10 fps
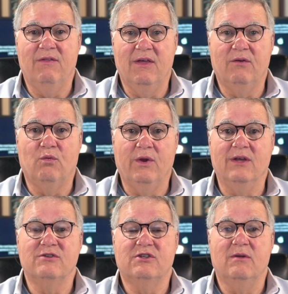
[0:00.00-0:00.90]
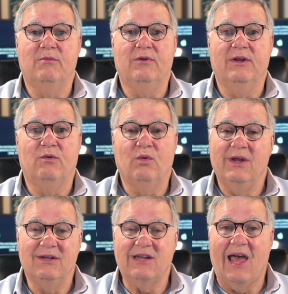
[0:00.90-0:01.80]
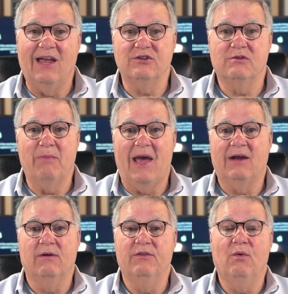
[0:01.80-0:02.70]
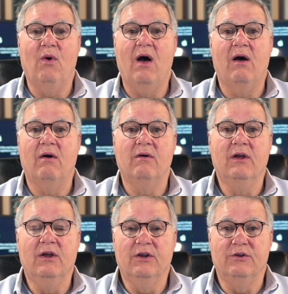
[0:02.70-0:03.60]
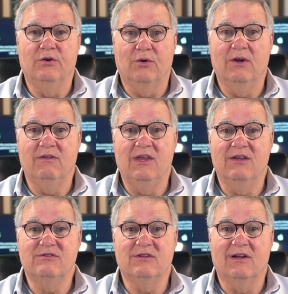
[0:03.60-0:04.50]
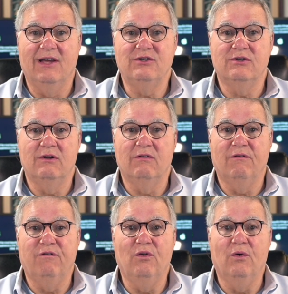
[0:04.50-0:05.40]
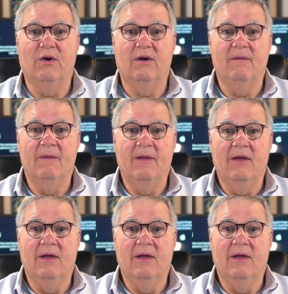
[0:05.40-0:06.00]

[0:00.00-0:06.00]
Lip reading: and then reassembled and reattached back on the wall during the installation of the floor.